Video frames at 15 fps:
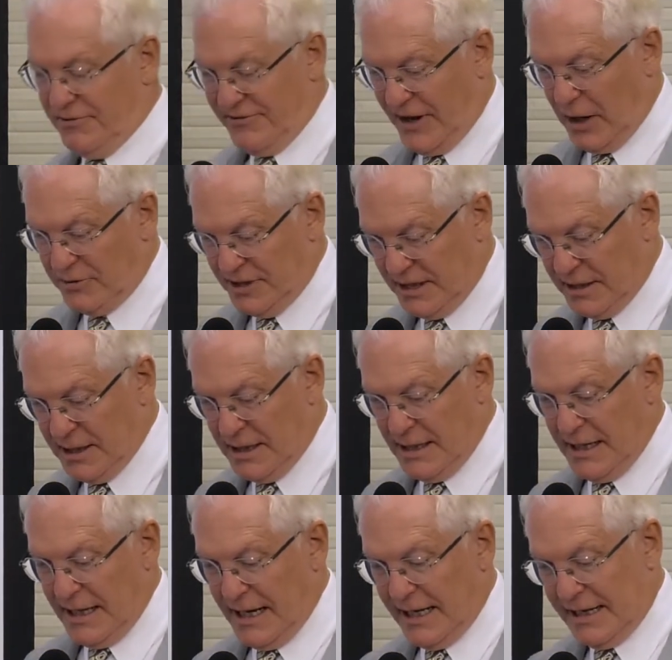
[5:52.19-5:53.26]
founded
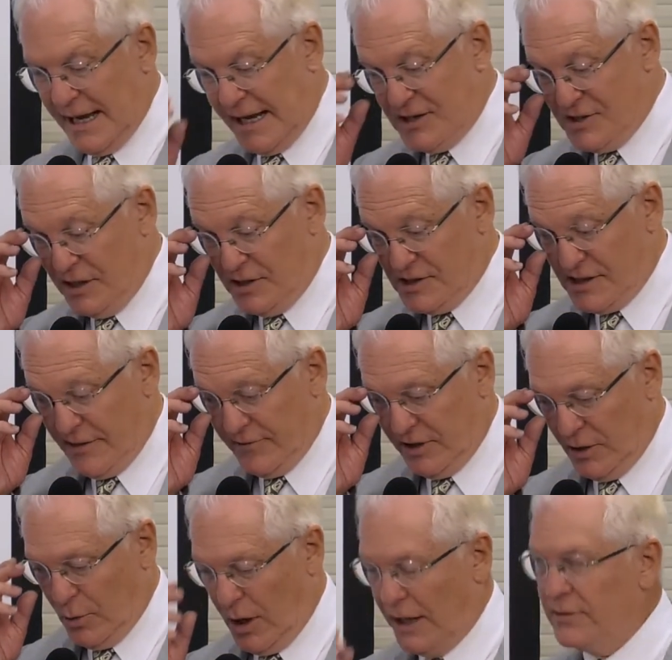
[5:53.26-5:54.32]
in
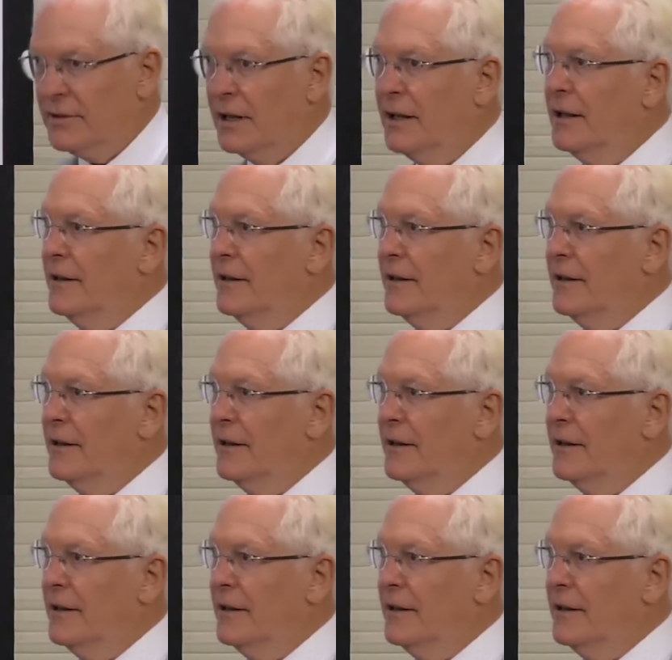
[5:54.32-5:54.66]
1871.